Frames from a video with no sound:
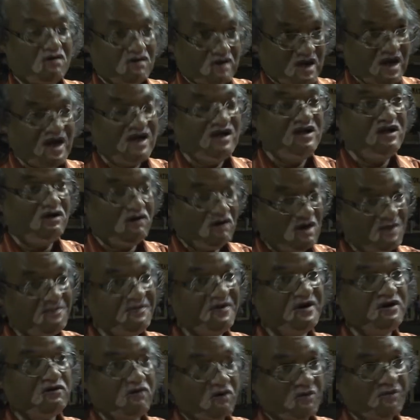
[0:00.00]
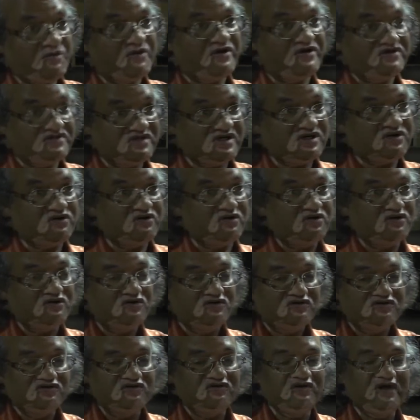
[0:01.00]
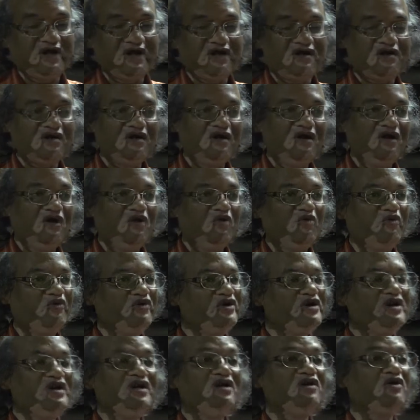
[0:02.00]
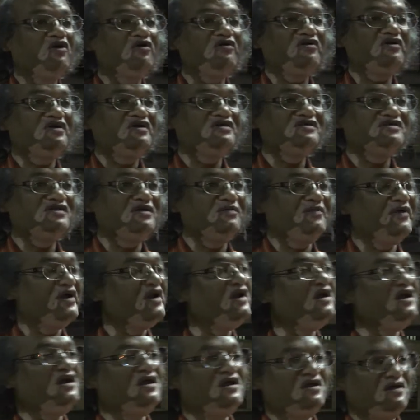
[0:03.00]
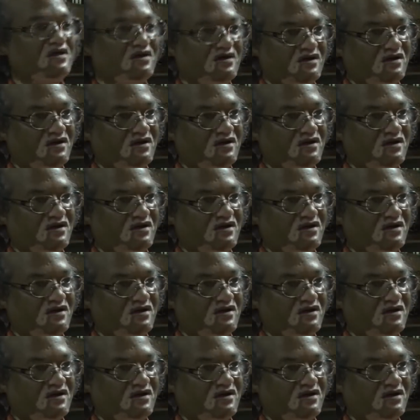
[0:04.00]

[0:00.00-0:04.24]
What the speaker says: highly corrupted corporate sector, so that we did not receive any